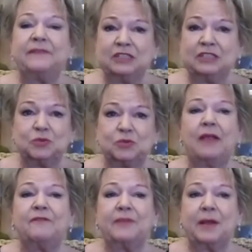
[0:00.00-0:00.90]
He said,
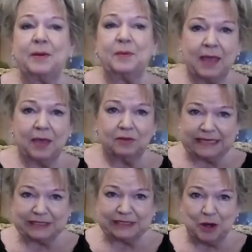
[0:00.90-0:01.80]
so if you were
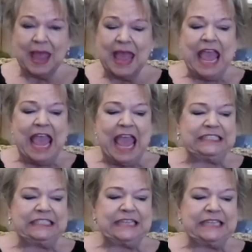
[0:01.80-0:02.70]
actually really a
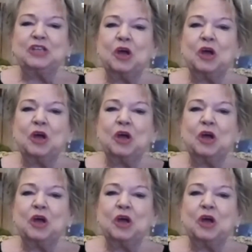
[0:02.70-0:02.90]
criminal,